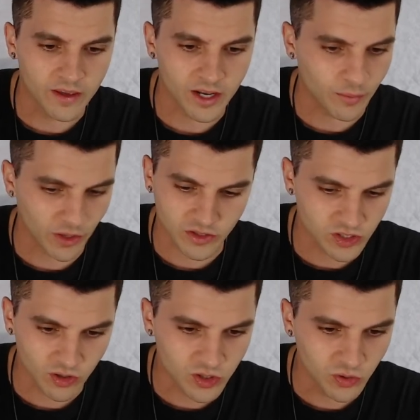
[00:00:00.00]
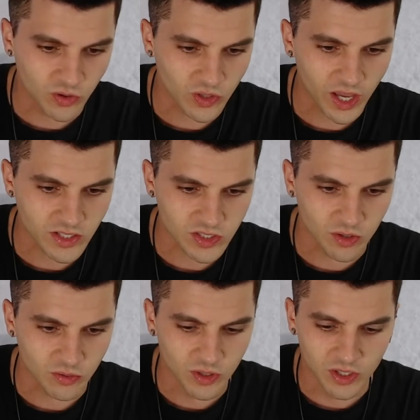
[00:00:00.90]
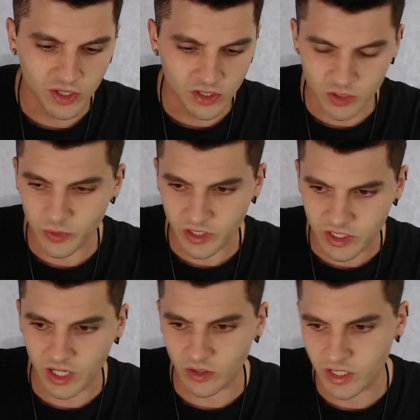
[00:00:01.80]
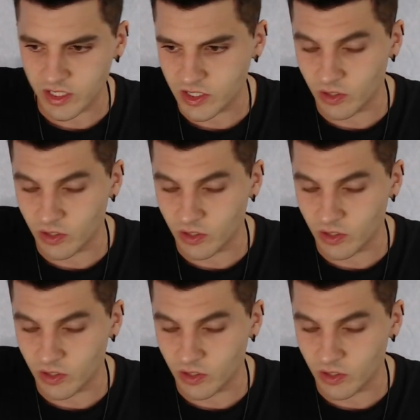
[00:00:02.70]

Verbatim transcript: And I'm like, "So cool, yeah." So, so we're gonna sell these.